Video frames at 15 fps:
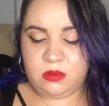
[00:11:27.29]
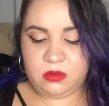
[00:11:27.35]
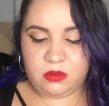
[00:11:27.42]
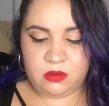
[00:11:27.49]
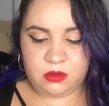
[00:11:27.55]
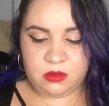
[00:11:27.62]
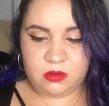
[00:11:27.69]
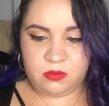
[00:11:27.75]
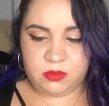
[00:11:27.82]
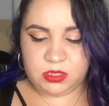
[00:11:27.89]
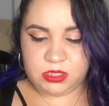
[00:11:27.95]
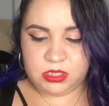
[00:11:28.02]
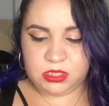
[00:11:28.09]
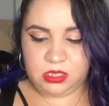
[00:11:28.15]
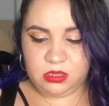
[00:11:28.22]
Um,
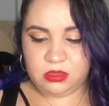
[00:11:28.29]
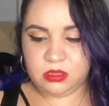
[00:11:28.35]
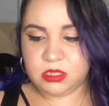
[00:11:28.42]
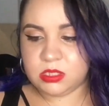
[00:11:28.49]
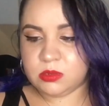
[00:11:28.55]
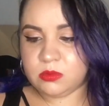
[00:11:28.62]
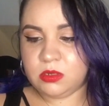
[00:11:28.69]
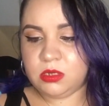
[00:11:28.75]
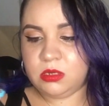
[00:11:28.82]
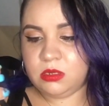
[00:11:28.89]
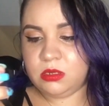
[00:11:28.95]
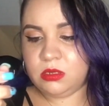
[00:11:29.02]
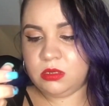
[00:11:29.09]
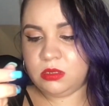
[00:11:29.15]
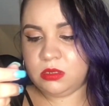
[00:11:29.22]
let's see, this one
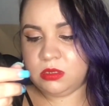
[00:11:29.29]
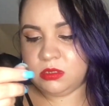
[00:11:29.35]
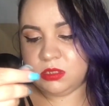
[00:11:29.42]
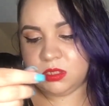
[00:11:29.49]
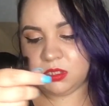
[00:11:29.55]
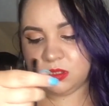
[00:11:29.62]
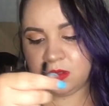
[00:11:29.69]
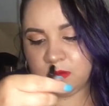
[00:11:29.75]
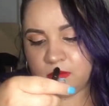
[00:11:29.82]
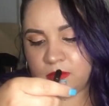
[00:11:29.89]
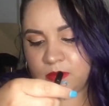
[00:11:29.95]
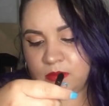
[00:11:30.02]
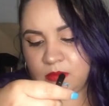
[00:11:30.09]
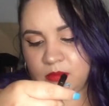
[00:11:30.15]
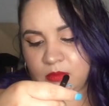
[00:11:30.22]
is
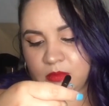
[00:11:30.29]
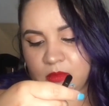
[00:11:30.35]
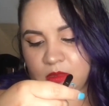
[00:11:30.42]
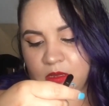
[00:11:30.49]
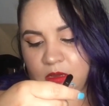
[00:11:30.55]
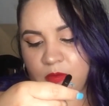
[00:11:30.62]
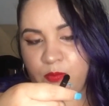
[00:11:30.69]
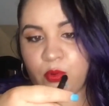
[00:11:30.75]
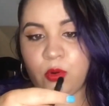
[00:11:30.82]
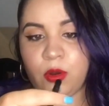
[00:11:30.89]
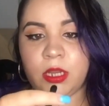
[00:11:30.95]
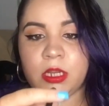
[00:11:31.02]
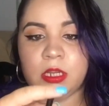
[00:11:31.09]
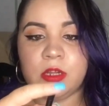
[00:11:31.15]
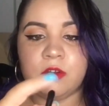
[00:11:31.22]
a
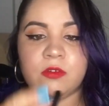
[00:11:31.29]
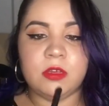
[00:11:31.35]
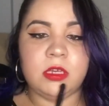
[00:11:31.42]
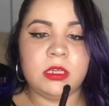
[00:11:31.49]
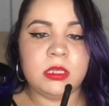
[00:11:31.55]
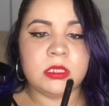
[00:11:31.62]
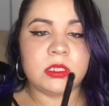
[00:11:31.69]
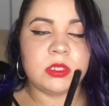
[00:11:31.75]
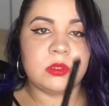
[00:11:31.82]
pointed crease.